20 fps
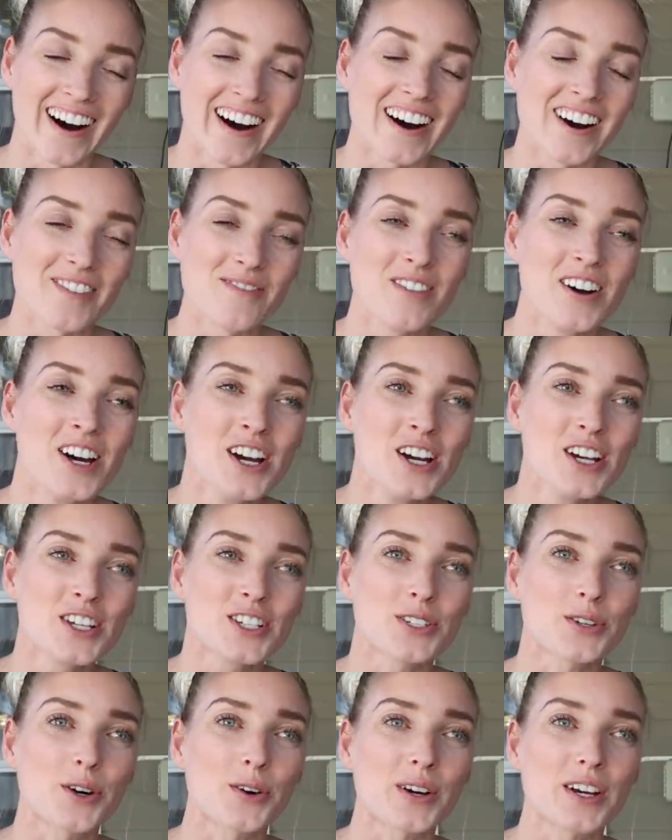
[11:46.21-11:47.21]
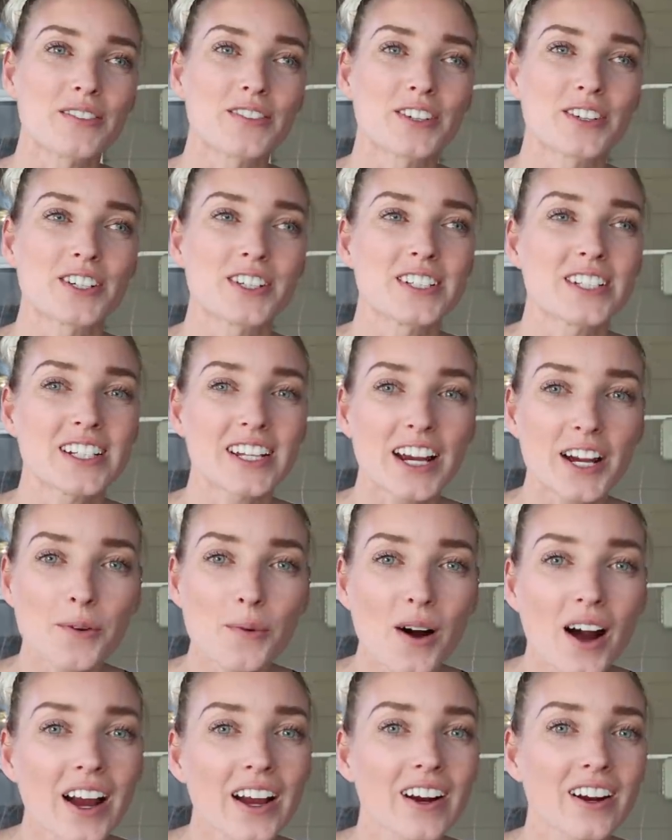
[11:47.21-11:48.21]
um, so if you're a
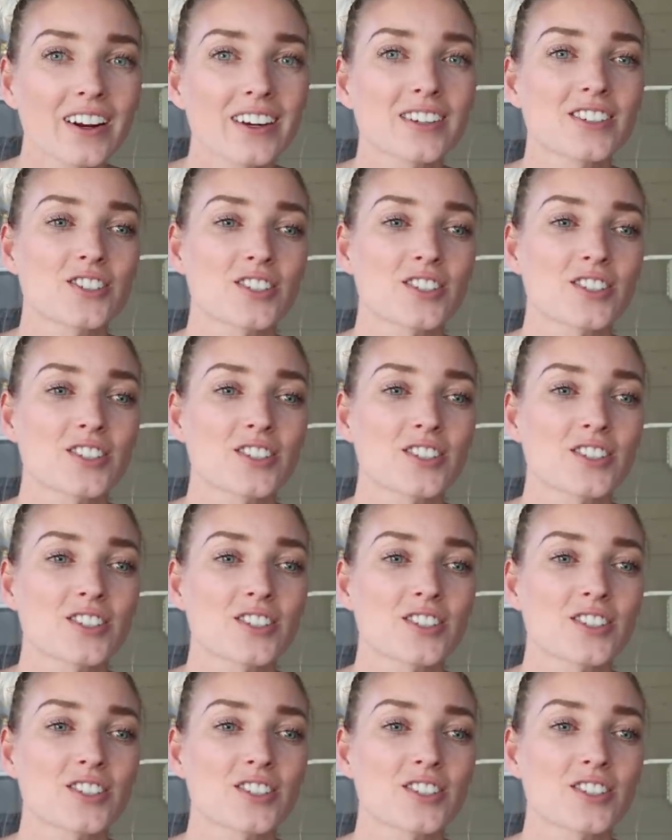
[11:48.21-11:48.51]
DIYer,